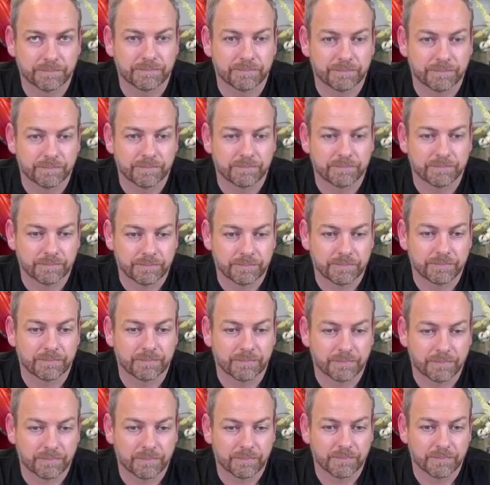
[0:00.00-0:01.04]

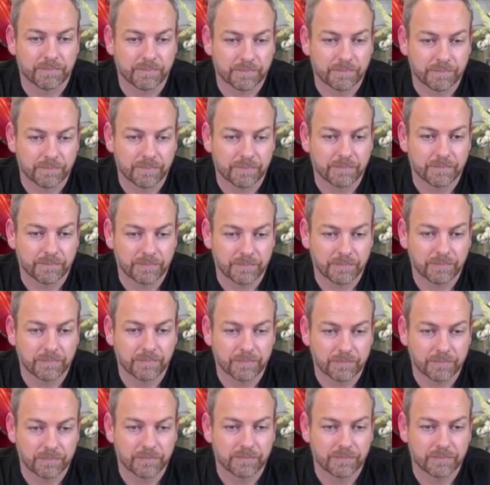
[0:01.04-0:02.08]

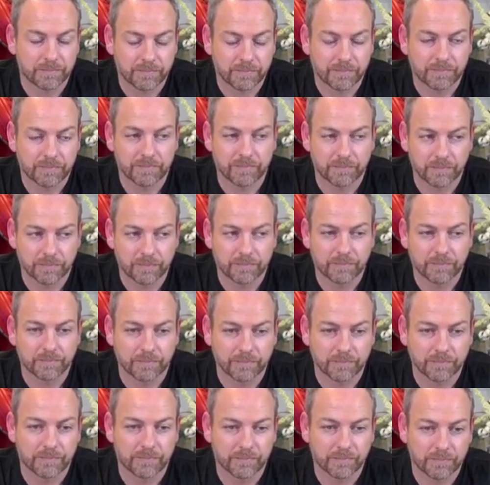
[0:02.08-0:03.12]

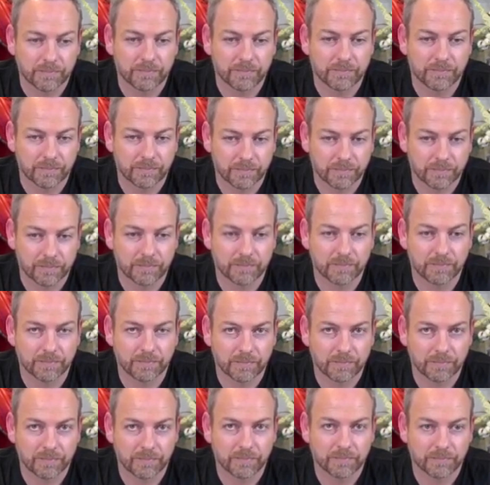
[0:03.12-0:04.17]

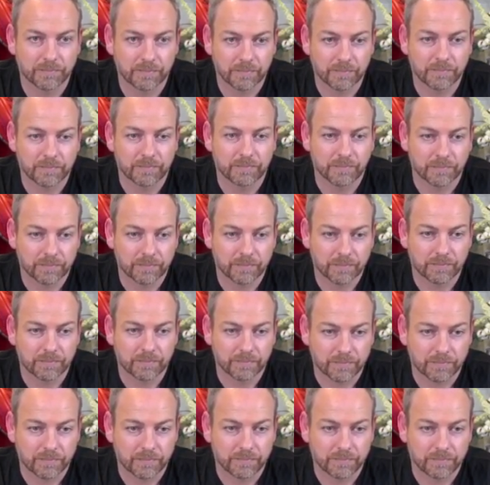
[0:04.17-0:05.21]

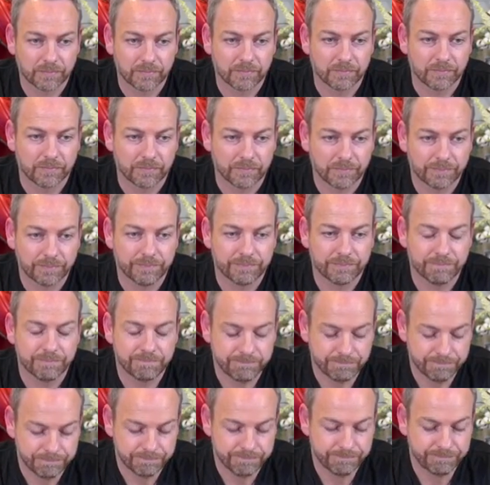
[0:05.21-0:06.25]

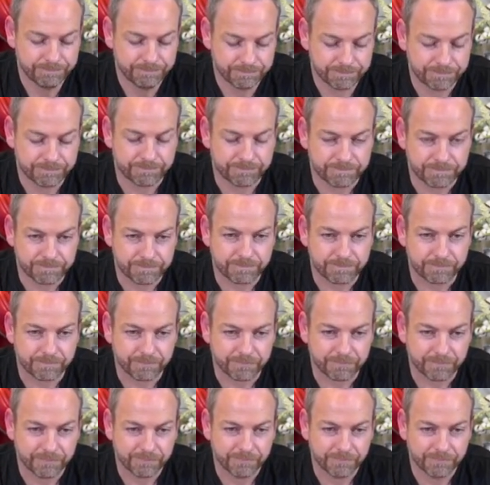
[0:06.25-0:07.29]

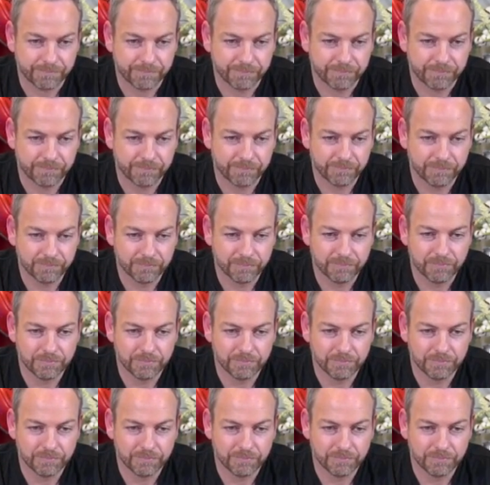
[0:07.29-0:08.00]
(silent)